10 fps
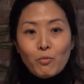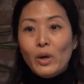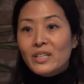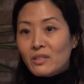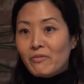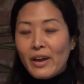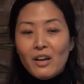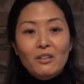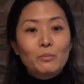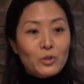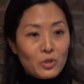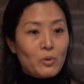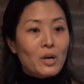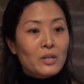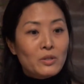what's available
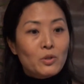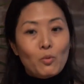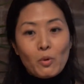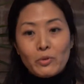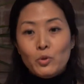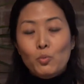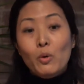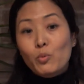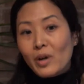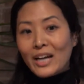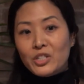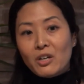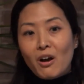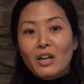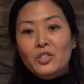to us to what we're
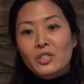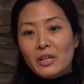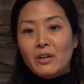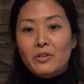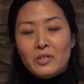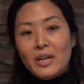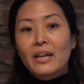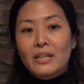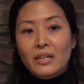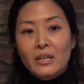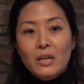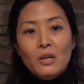actually consciously understanding.